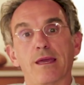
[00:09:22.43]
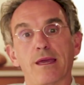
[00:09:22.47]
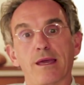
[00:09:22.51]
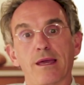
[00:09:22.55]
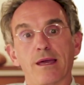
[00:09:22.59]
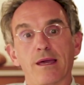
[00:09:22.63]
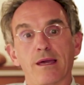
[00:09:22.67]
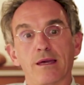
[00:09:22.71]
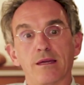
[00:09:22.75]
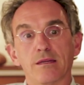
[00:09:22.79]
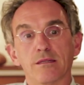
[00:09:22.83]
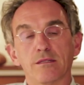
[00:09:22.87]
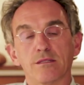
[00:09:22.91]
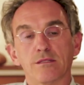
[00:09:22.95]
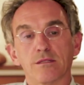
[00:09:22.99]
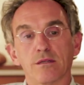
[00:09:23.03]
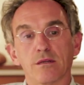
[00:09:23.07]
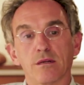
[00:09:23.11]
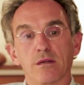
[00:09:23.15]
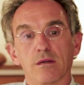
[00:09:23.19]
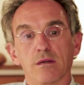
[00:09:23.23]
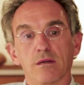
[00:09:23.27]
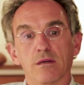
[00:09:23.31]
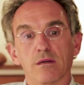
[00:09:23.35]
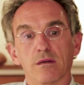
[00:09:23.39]
And
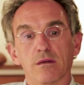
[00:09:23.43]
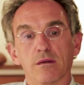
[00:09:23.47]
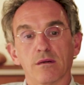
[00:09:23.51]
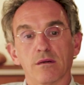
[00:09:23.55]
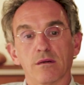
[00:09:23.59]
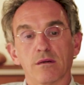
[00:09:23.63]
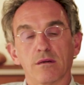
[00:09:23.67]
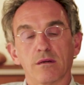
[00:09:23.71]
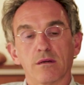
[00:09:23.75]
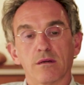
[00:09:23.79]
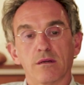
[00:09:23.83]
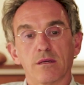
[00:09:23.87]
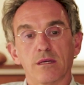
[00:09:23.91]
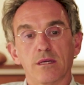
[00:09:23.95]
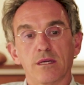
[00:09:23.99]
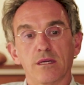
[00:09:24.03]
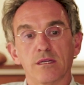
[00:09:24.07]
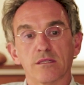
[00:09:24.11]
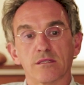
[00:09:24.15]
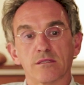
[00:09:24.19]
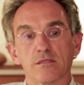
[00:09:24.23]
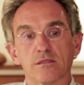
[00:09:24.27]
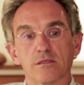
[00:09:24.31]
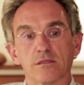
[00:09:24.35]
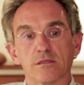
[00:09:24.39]

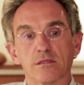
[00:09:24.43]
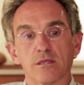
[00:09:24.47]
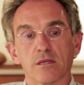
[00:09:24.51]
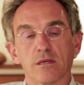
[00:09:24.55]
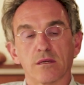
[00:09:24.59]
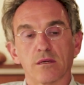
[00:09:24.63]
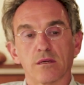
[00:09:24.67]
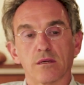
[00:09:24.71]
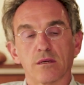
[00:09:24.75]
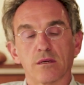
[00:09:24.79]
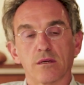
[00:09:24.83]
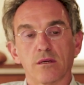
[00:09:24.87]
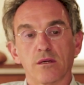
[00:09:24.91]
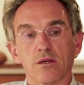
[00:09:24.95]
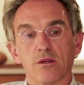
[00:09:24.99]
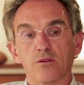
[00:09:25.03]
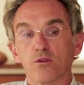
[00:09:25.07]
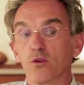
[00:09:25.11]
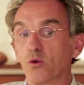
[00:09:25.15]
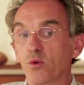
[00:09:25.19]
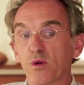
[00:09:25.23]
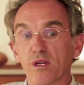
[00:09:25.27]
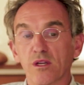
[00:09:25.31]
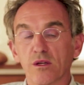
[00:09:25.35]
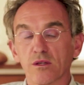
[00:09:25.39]
it's the
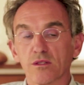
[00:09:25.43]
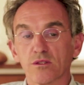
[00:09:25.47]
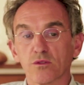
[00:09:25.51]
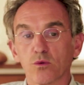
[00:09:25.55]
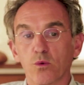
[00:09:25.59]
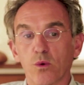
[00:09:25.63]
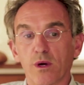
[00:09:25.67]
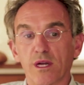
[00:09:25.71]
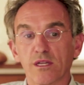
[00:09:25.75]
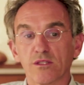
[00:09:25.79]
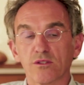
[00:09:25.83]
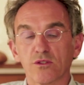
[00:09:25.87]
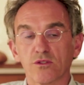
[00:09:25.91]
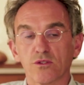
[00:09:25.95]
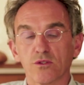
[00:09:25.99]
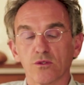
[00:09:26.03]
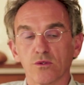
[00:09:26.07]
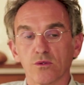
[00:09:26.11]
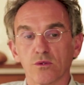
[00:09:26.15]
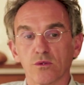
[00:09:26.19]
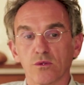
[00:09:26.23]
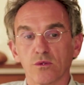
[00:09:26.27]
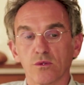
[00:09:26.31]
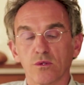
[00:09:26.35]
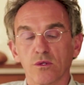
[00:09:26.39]
quickest way
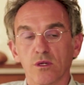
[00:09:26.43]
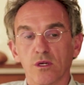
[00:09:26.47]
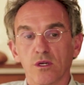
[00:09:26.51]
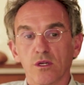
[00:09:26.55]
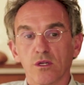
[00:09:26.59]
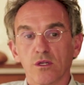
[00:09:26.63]
to